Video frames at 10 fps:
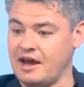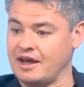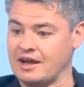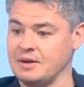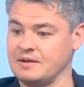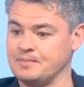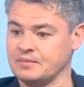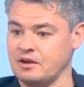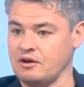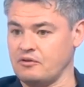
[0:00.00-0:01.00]
And
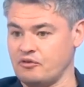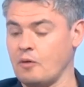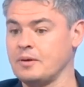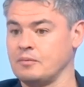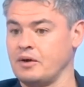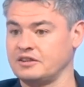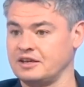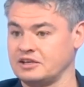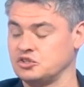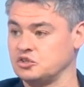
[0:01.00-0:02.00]
for all people might
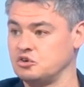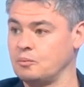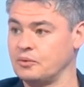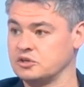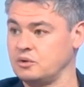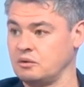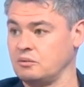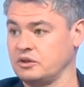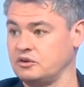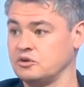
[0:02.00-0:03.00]
think that's just numbers. Well,
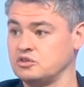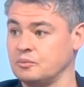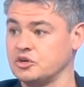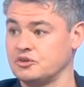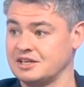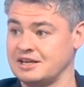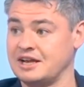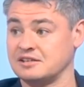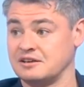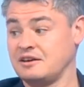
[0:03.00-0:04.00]
what do those numbers
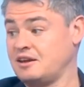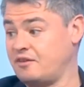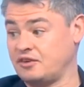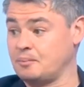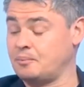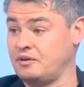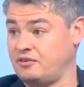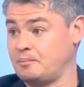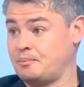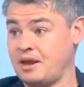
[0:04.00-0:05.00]
translate to? If
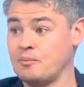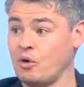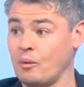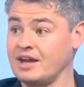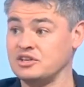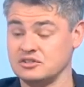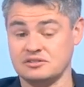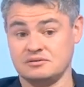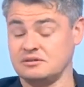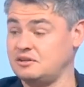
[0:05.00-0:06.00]
you can pay more
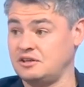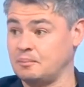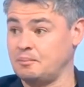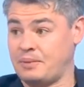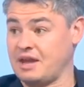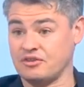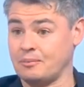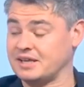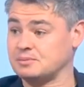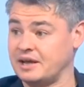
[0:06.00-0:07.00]
wages, you can pay for the
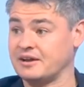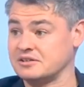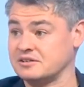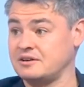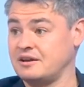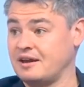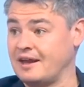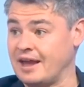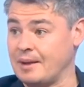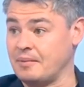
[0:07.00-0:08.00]
best players. Yeah.